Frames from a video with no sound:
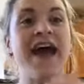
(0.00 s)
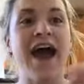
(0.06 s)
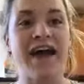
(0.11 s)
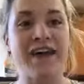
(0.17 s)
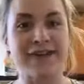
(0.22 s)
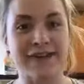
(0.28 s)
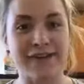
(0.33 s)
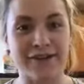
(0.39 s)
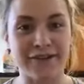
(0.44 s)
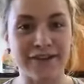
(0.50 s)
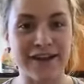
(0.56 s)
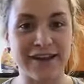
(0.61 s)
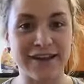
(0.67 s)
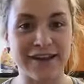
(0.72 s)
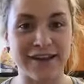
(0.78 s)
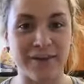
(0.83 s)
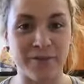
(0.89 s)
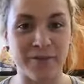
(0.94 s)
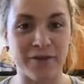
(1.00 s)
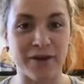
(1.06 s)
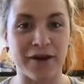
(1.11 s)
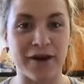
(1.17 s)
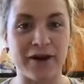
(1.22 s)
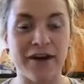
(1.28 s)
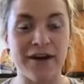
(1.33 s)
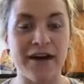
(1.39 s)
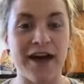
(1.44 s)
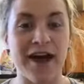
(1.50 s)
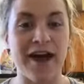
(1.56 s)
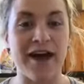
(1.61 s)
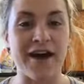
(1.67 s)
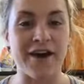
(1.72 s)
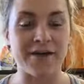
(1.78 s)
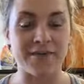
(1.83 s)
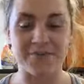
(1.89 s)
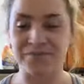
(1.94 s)
and you start to get super
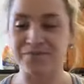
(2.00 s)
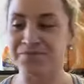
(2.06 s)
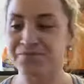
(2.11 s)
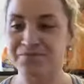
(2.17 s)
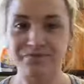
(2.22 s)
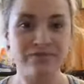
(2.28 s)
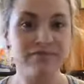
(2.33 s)
um,